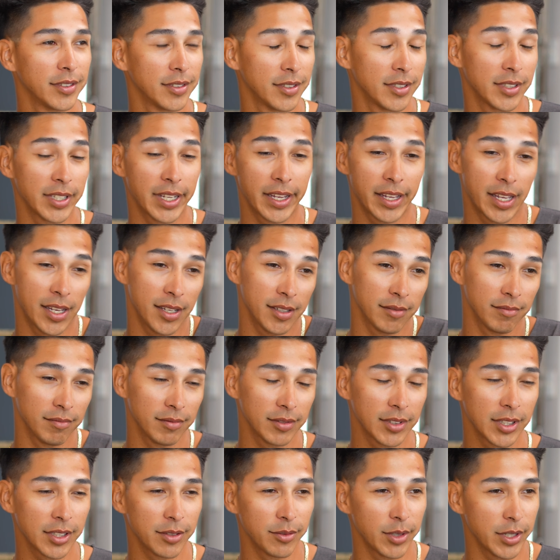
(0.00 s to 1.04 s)
And I was like, yeah,
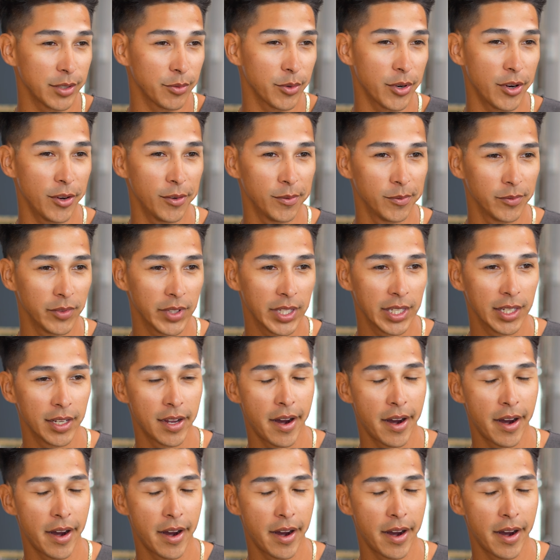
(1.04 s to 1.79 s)
let's roll.